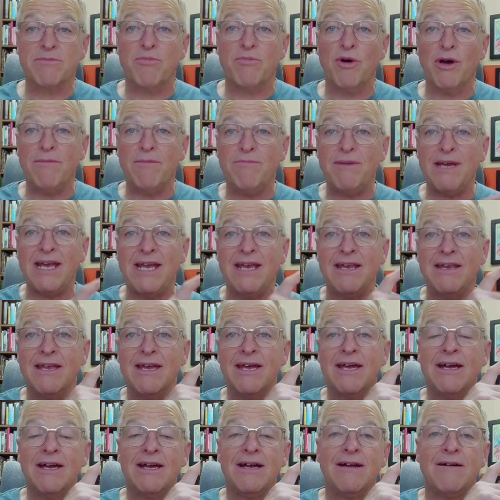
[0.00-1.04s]
Point being,
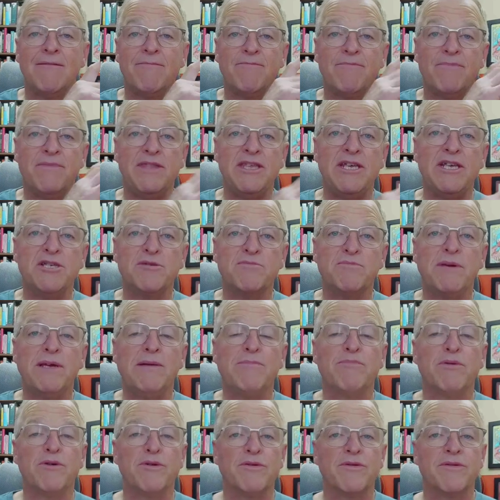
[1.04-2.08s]
these
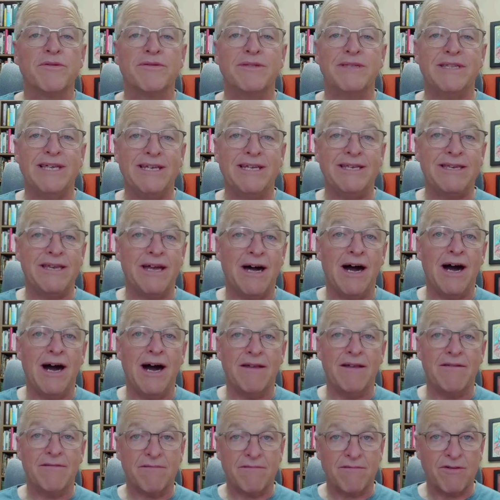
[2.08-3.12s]
people did
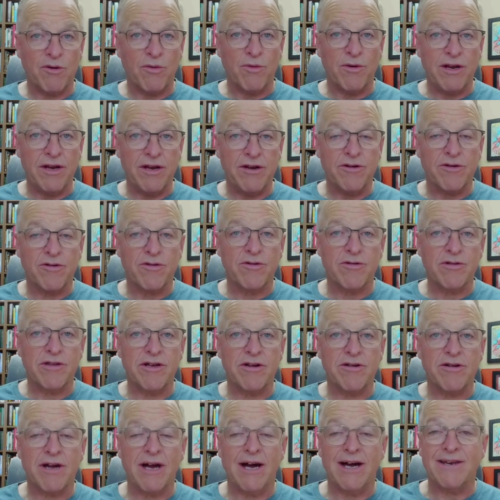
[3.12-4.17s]
not, going into
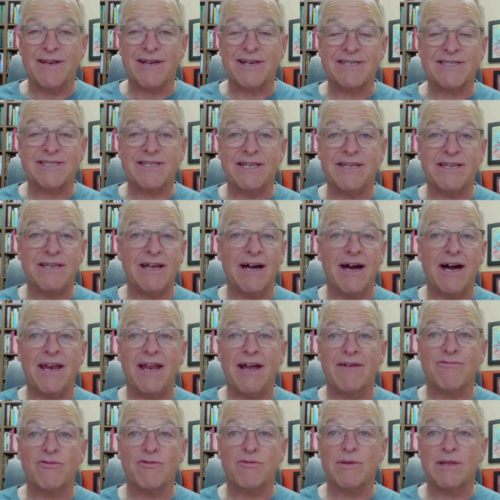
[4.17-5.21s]
earlier context, did not
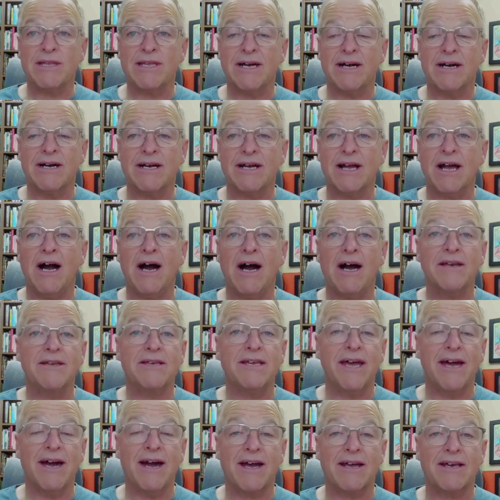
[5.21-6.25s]
have a
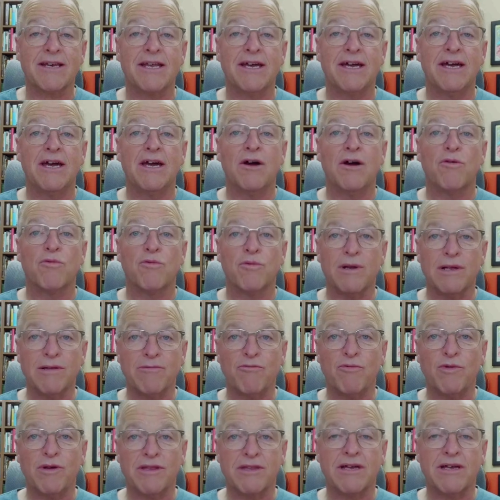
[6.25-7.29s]
contact
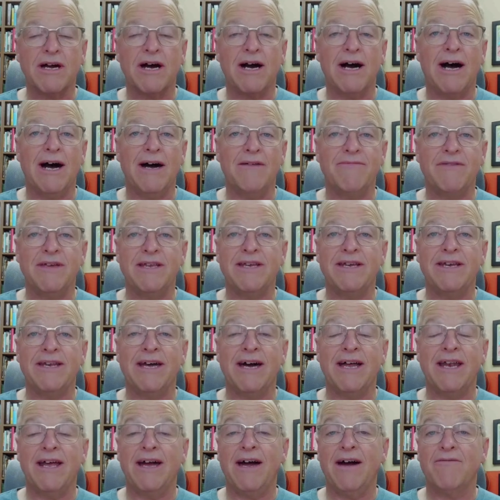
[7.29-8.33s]
with God. They did
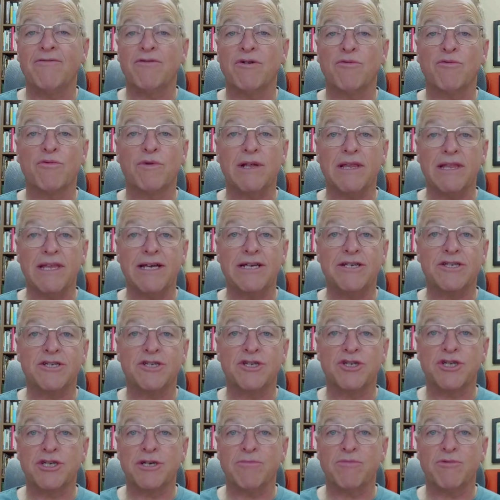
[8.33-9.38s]
not have a
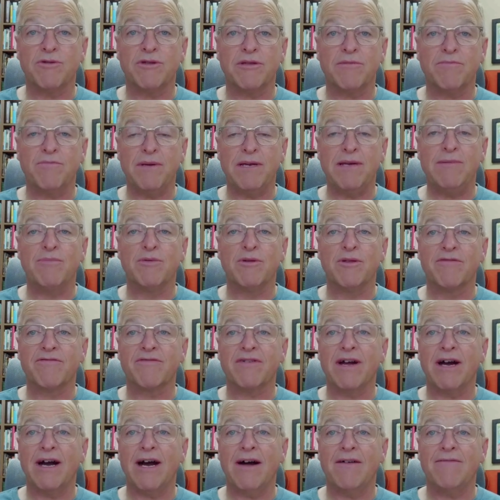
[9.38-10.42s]
relationship with the people of
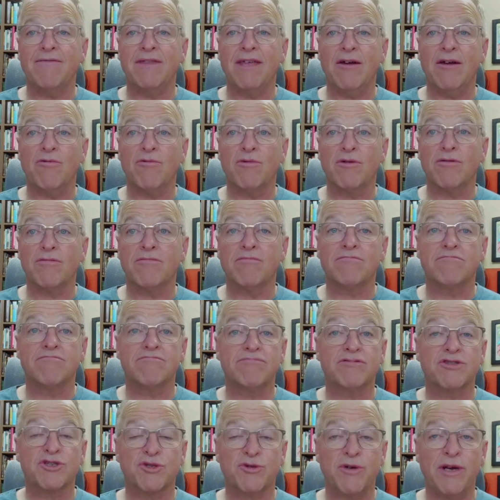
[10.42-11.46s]
God. They were
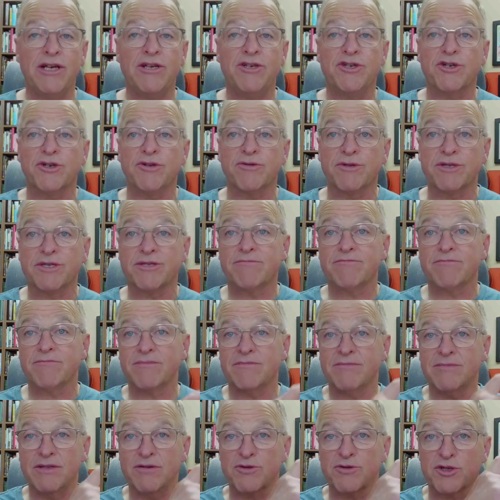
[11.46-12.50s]
strangers.
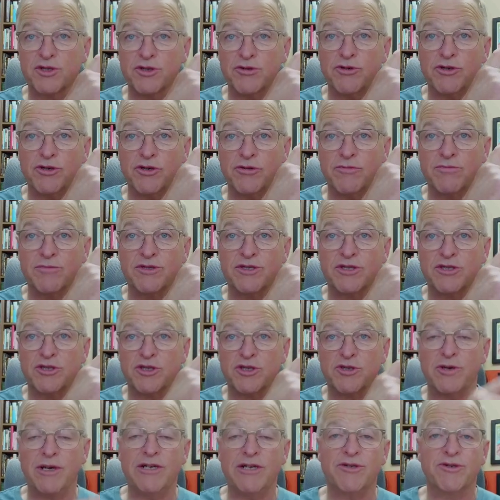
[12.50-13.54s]
Those two terms,
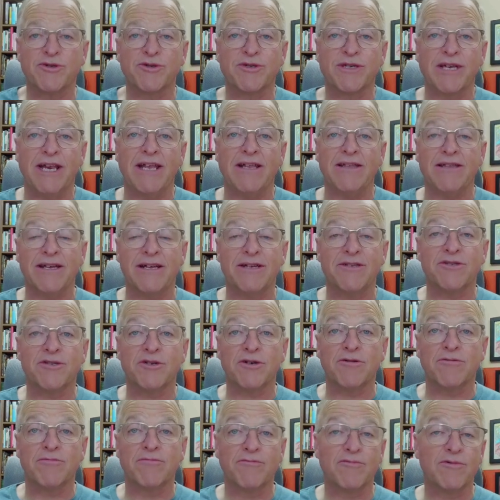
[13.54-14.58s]
strangers and aliens,
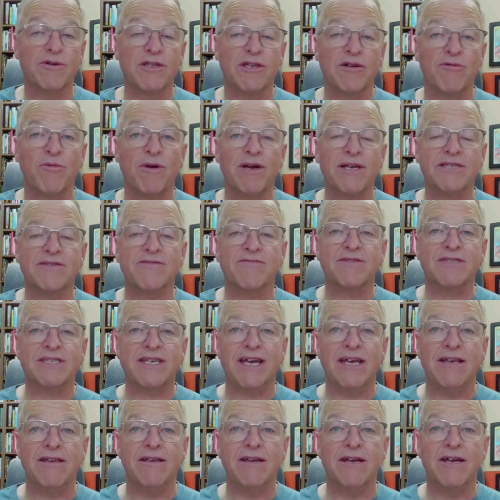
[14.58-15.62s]
are really ways of
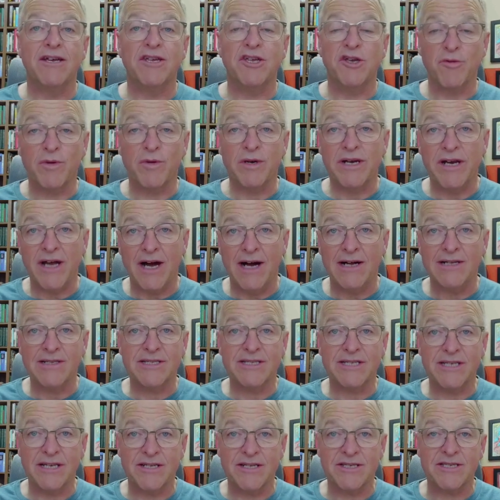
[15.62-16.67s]
saying you were
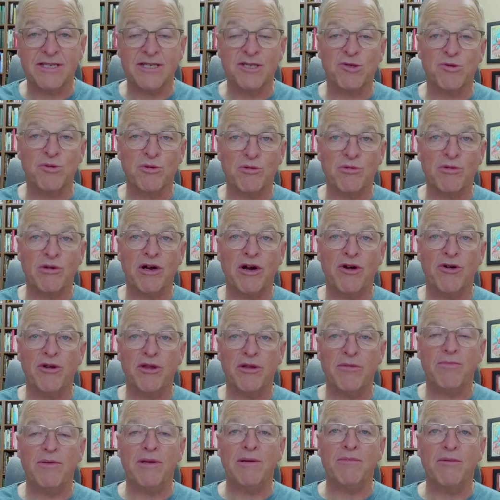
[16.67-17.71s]
non-citizens with regard to
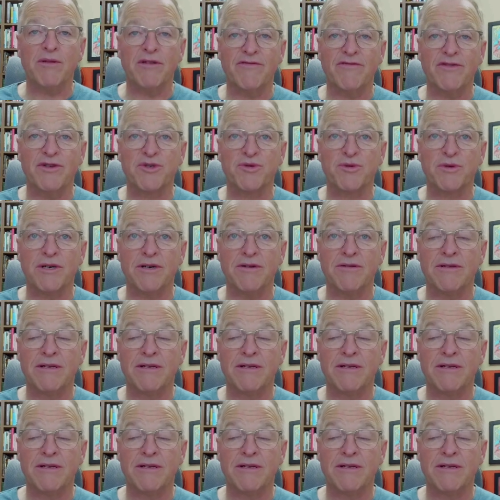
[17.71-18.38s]
the people of Israel.